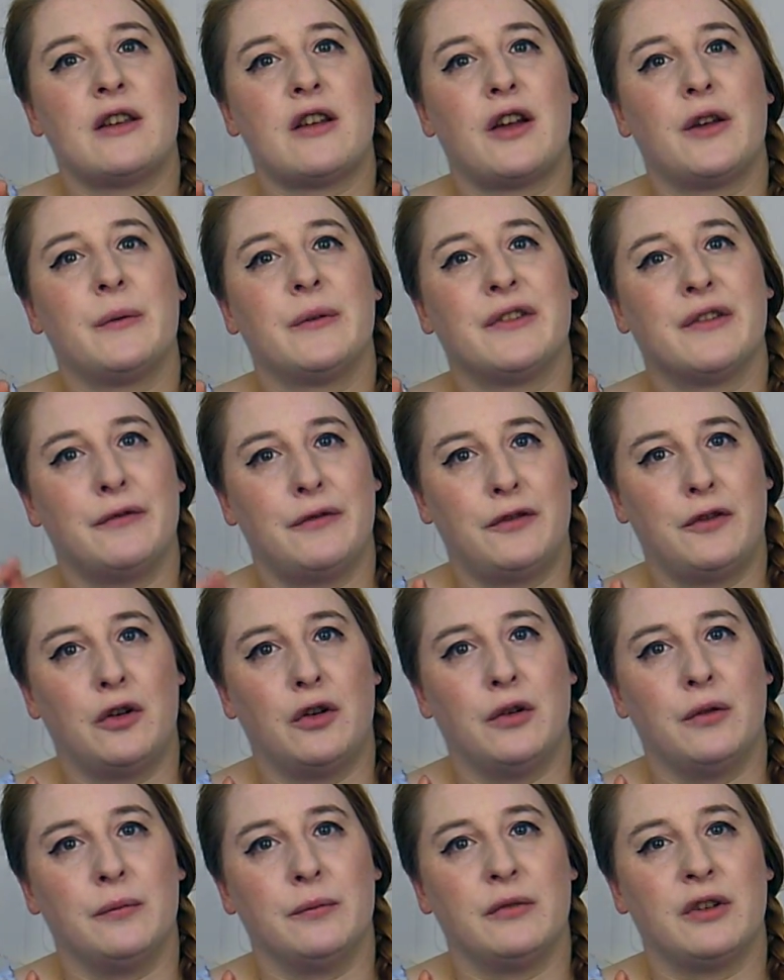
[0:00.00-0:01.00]
I was
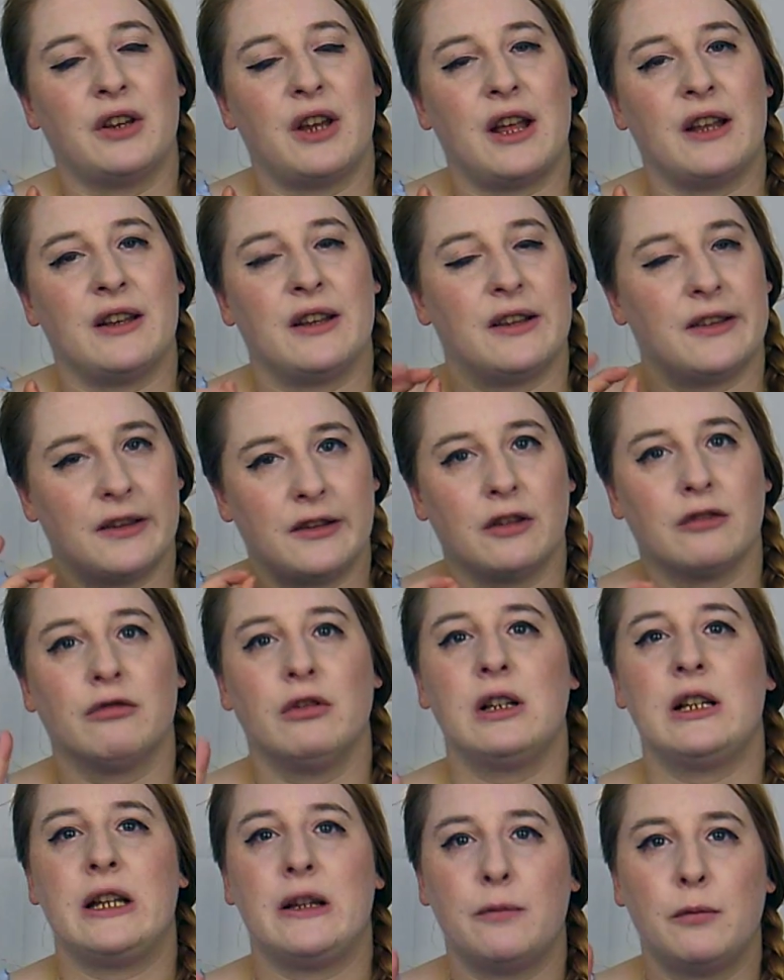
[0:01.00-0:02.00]
informed, and this is a
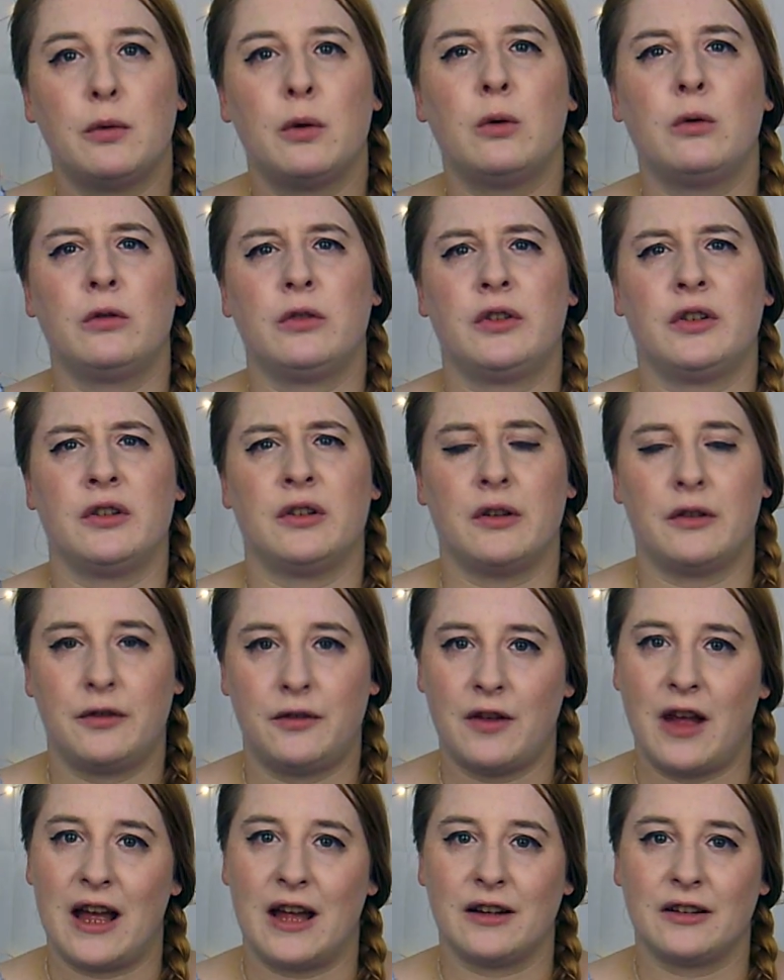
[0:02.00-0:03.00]
really important
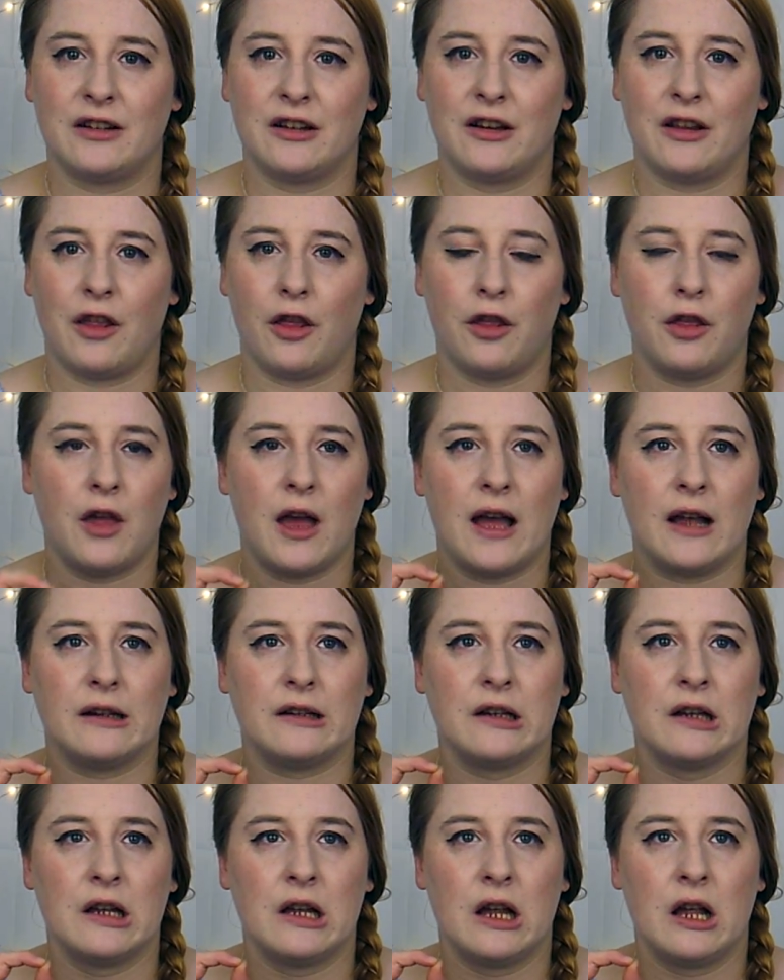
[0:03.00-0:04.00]
fact, that